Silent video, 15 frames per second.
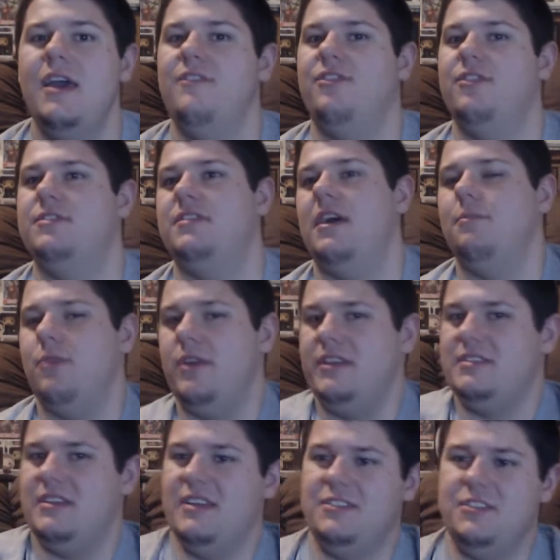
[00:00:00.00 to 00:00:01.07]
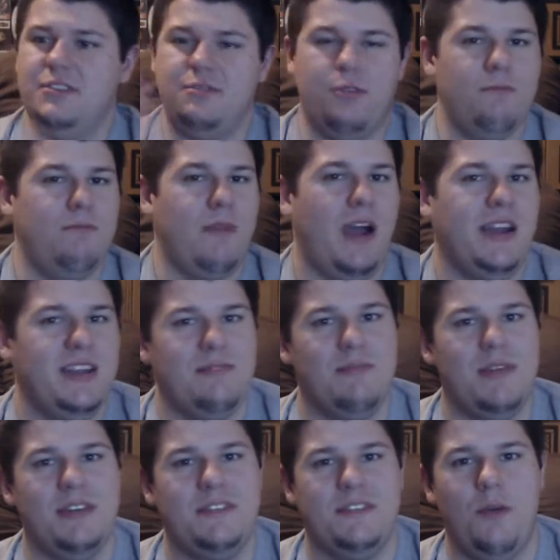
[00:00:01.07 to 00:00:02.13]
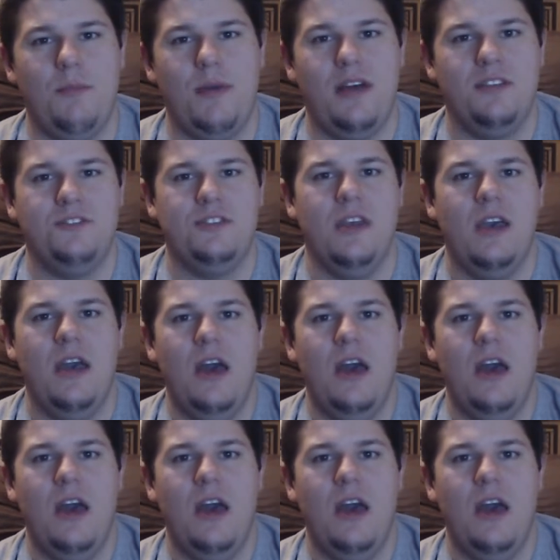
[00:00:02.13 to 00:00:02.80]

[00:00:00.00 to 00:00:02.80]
For some reason, it just reminded me so much